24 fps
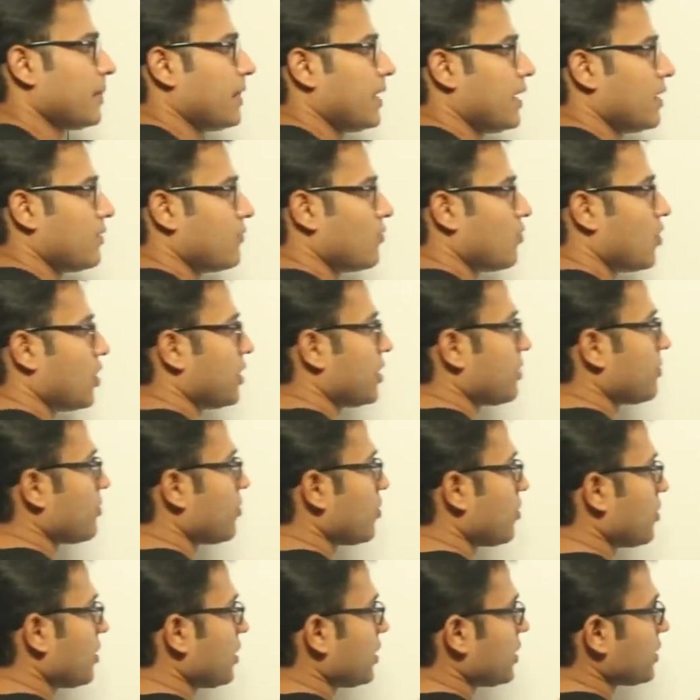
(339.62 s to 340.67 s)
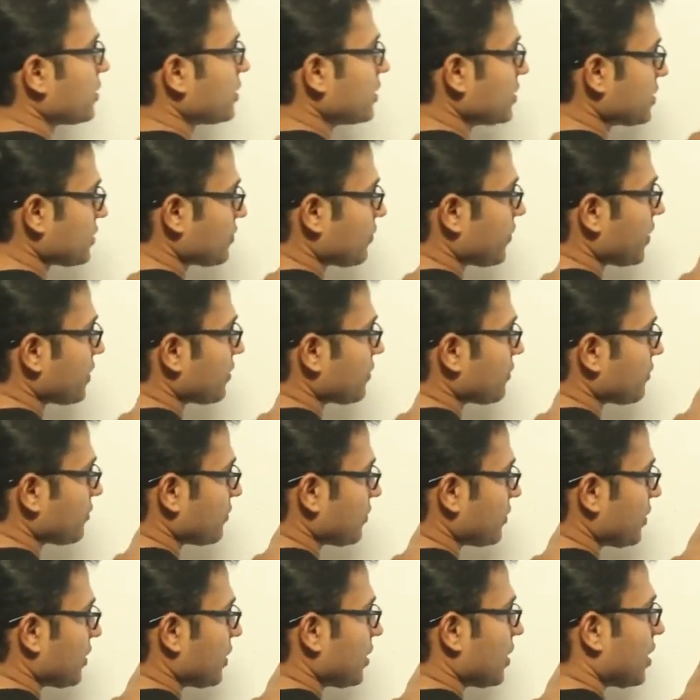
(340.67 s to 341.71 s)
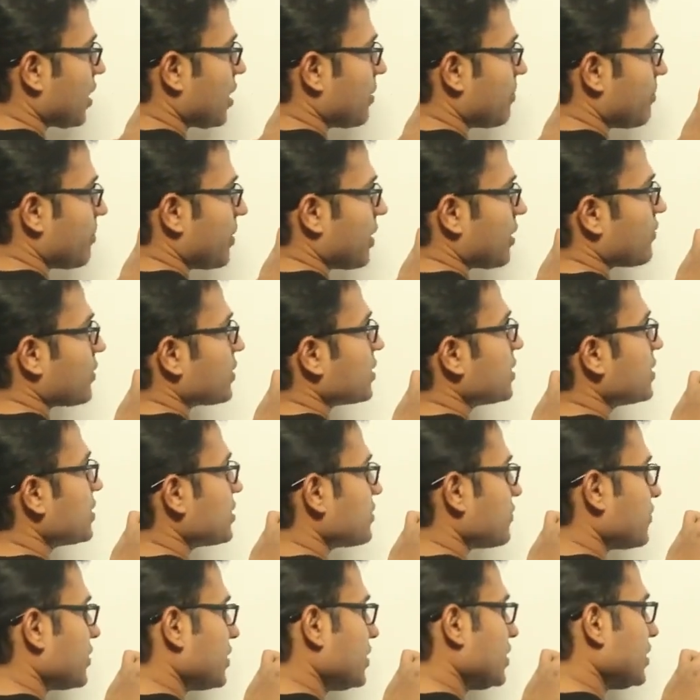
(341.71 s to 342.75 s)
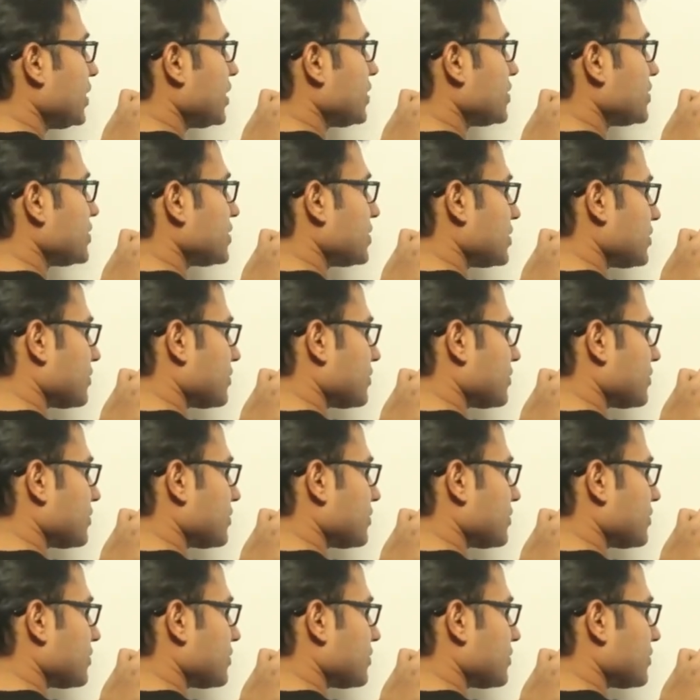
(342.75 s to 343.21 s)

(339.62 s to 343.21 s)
And what about this one? Compare with this one. Yes,